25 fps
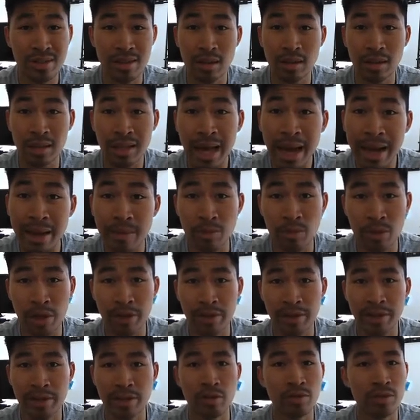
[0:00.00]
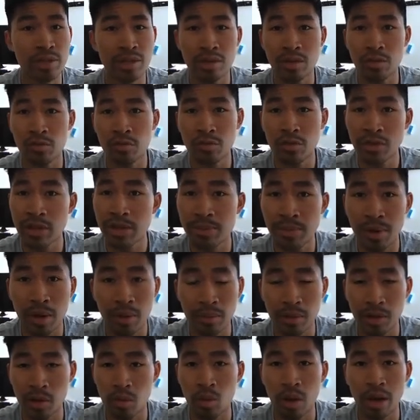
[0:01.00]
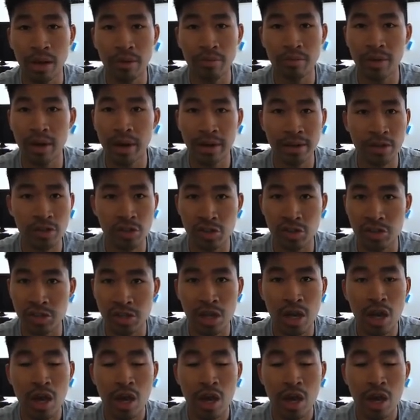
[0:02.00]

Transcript: library using the free public Wi-Fi and just